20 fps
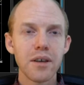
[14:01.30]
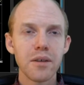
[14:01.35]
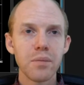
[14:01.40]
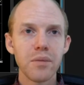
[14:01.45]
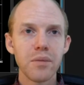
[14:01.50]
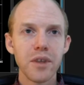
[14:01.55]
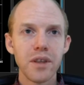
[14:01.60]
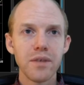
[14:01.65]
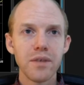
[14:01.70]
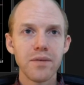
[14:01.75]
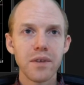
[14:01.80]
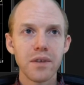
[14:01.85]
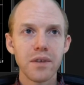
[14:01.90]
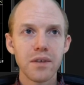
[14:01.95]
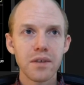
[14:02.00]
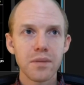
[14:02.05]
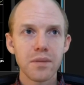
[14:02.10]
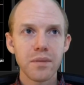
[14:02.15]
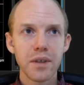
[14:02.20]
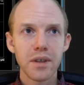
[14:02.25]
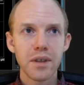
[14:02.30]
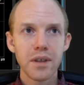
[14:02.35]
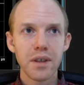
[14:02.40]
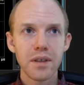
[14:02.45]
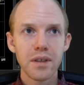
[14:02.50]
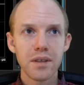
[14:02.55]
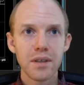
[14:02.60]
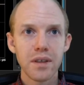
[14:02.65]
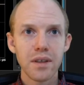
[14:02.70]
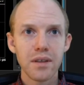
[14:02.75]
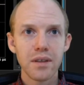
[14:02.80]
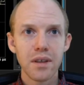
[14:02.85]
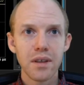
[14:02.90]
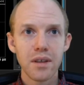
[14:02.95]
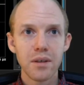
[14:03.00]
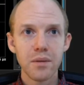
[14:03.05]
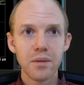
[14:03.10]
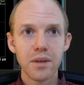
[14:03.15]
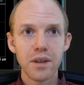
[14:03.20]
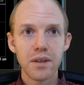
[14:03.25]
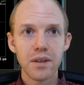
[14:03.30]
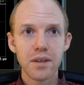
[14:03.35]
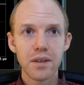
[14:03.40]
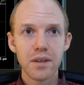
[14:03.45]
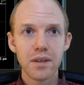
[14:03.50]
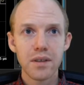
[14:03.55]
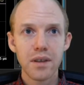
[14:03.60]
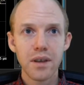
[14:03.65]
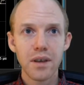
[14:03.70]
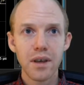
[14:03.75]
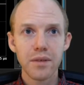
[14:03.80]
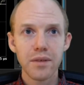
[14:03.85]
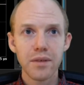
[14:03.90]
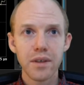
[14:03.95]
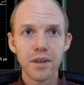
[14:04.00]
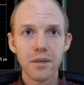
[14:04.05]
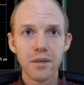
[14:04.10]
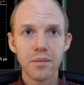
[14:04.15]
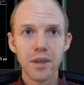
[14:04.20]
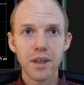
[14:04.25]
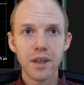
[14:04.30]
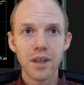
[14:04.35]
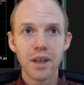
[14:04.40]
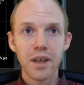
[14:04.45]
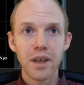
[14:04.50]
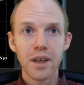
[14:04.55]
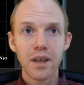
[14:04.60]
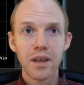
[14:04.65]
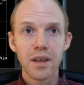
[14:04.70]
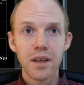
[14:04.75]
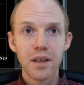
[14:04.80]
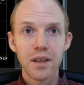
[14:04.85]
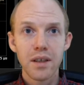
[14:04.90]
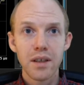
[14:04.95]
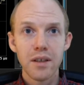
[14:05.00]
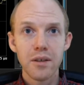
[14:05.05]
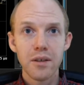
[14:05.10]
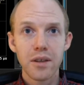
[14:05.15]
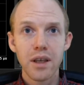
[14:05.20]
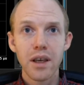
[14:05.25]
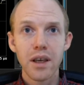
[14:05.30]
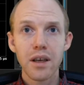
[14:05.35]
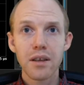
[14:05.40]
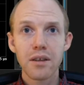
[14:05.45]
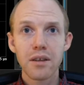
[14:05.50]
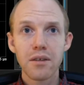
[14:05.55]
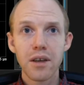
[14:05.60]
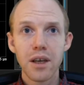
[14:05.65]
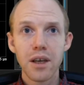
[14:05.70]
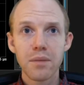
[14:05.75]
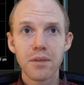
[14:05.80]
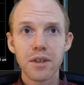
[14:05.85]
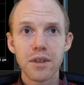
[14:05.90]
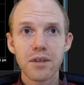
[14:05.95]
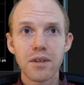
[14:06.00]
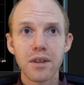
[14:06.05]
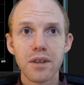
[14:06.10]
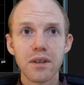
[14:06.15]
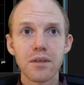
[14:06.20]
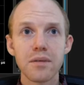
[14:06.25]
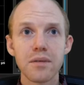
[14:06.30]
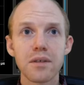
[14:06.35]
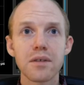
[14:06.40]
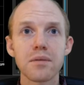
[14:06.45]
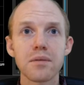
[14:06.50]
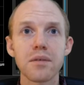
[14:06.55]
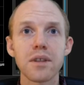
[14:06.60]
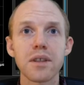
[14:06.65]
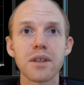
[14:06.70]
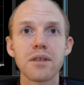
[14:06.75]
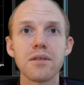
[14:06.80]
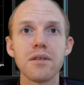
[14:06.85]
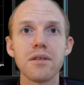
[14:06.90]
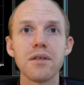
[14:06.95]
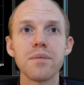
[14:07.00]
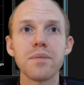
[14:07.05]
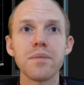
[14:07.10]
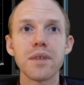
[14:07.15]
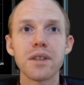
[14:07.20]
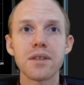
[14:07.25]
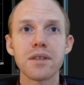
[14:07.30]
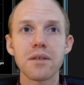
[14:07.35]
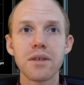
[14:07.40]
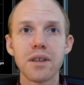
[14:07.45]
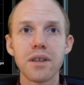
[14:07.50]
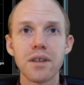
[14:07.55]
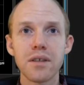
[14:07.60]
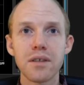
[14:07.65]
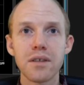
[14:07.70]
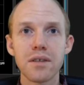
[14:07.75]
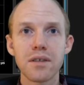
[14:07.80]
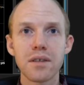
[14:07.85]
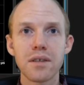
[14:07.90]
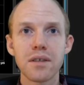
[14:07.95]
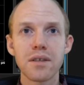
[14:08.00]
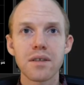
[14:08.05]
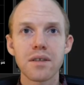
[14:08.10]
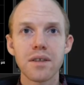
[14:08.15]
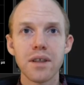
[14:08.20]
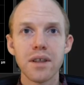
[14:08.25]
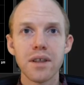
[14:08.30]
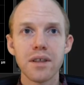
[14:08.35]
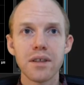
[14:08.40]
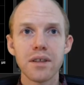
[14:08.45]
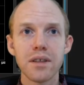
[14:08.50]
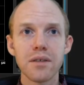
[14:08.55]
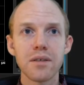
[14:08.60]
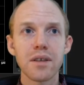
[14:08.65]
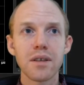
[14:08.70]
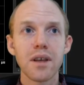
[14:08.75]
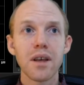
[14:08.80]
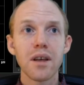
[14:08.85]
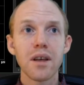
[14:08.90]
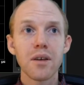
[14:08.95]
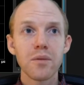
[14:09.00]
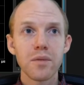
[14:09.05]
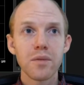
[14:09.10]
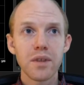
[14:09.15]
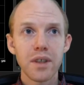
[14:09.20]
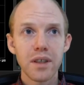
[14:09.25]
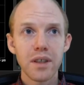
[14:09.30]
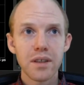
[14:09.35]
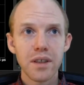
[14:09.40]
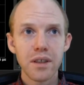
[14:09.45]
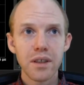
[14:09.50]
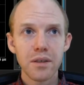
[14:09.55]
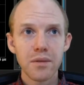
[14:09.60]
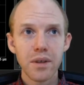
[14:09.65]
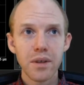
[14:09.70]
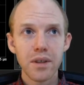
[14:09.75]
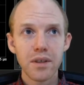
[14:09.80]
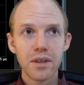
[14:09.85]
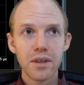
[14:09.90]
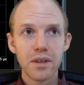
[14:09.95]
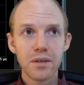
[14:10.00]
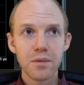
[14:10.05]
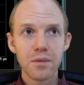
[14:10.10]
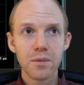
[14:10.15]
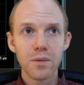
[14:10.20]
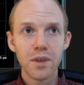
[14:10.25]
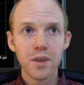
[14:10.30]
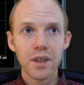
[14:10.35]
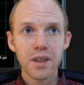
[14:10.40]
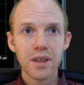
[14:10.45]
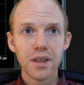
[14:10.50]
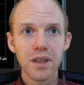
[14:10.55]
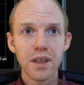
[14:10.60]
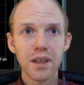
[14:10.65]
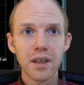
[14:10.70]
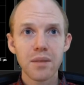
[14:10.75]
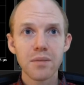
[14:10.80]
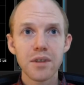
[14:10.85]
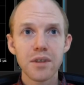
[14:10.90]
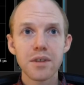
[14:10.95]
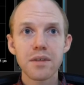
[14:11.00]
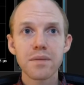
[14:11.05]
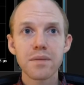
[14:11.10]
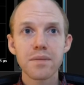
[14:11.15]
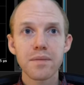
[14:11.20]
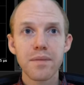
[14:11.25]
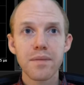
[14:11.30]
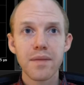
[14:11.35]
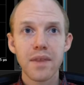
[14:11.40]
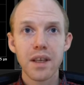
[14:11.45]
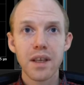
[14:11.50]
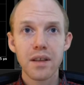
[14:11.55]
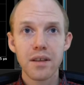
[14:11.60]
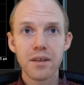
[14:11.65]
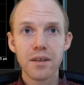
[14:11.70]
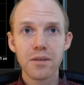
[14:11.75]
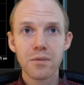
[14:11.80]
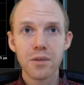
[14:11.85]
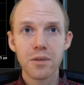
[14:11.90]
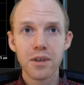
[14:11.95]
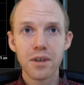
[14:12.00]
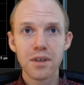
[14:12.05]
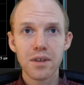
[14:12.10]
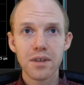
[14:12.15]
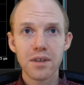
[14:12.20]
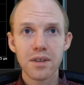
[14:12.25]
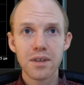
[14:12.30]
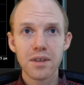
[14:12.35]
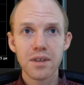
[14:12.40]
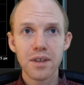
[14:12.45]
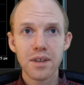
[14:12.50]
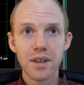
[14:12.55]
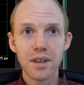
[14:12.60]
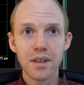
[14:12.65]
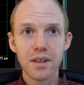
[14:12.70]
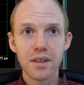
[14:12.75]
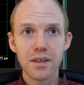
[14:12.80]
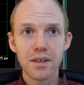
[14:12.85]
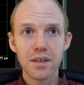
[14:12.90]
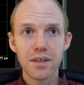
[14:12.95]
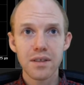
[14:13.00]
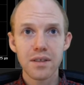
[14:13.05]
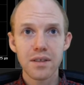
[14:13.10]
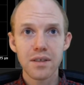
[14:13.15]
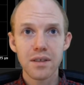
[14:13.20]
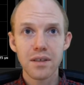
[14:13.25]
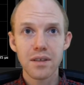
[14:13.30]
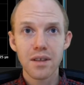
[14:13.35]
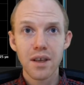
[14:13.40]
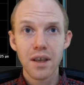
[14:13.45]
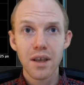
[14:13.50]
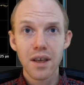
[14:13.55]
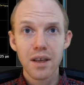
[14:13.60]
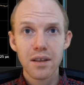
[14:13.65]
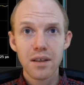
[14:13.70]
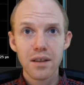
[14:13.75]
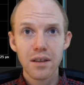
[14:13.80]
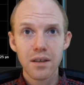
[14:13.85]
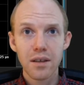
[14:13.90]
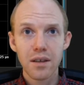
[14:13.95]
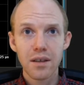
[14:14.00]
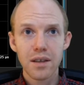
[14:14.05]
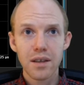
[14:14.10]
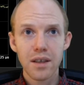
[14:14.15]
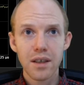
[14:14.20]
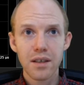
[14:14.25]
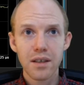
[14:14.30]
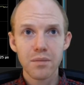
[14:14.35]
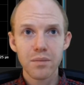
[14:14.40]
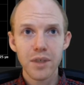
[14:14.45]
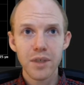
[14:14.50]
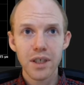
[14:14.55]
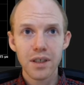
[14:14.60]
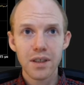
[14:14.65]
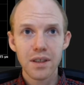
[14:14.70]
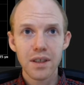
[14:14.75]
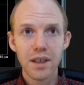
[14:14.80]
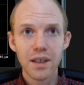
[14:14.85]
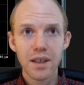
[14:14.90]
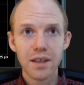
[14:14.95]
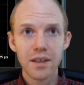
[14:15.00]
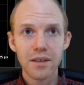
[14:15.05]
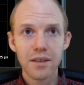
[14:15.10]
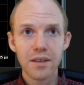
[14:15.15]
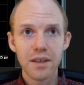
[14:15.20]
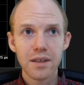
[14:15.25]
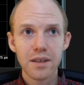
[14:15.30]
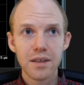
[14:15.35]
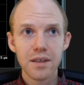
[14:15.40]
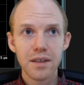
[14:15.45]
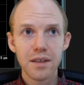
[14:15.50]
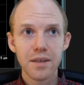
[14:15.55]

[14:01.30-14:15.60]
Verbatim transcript: millivolts because the attenuation's off here, but you can grab the trigger, which is really cool. But so here's the issue. When the attenuation is one times, this works. See, this is the kind of bug that I noticed.